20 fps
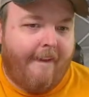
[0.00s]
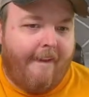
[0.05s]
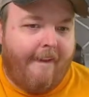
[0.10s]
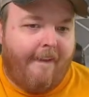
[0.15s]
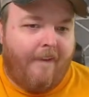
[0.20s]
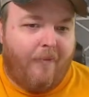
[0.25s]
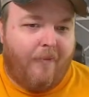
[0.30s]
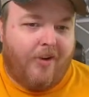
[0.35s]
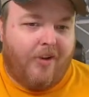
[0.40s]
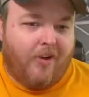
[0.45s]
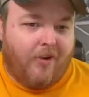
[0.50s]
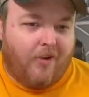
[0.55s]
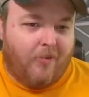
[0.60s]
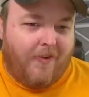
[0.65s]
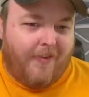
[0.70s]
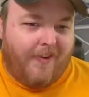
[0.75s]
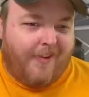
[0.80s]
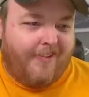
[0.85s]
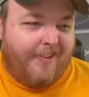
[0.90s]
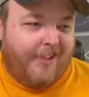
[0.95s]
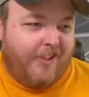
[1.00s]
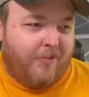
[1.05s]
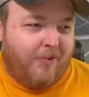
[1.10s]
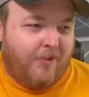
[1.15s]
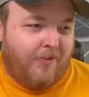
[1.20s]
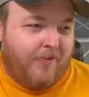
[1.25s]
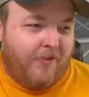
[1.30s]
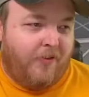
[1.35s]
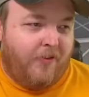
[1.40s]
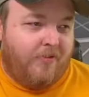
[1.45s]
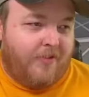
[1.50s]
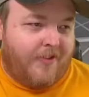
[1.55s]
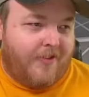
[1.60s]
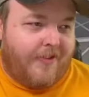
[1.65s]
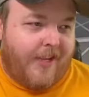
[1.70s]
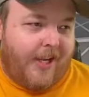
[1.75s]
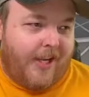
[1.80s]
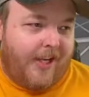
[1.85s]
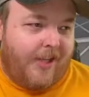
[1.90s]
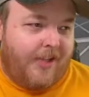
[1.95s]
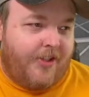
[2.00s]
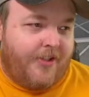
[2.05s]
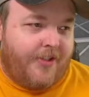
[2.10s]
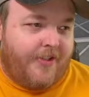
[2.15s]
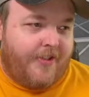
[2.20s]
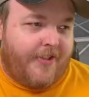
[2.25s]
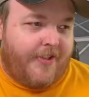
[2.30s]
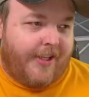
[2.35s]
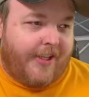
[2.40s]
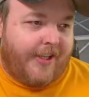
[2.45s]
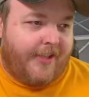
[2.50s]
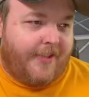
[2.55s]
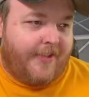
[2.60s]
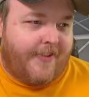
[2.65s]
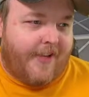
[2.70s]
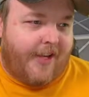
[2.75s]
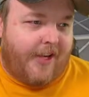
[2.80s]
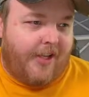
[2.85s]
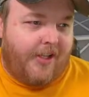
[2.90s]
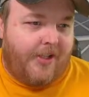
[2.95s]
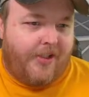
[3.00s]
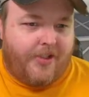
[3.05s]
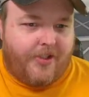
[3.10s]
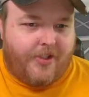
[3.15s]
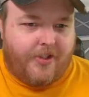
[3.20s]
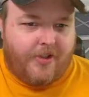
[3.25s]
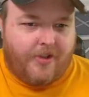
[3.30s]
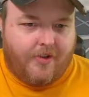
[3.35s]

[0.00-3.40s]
we go with a liquid fuel stage, 2nd stage.